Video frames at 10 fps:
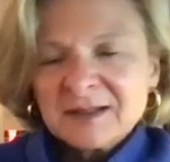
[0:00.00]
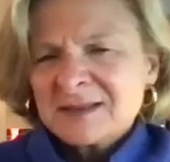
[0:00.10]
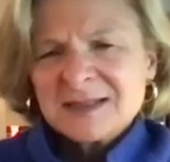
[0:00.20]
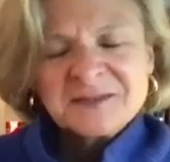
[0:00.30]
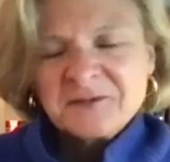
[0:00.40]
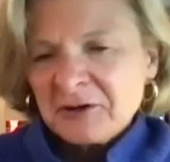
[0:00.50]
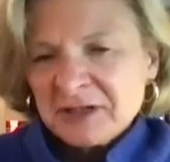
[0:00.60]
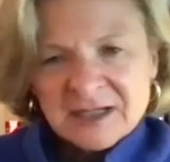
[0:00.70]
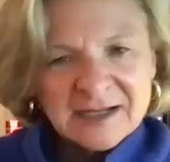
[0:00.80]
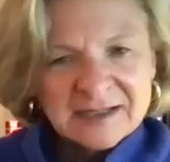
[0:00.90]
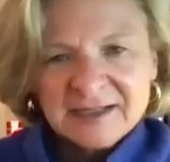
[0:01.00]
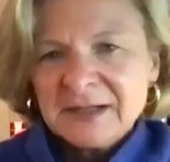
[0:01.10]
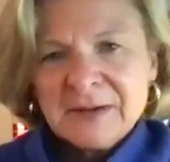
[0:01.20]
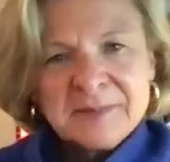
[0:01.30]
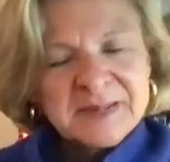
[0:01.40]
It's just very kind. I
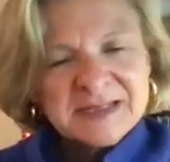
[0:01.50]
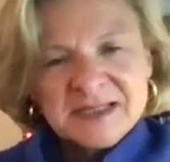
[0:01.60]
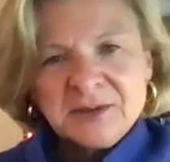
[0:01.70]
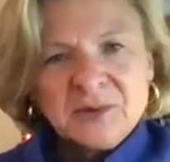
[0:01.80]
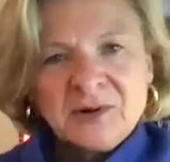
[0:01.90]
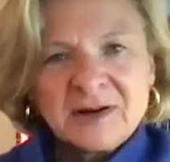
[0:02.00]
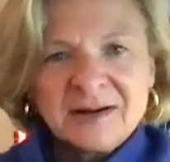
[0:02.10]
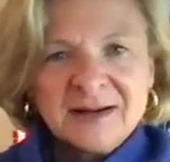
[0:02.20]
know how busy you are.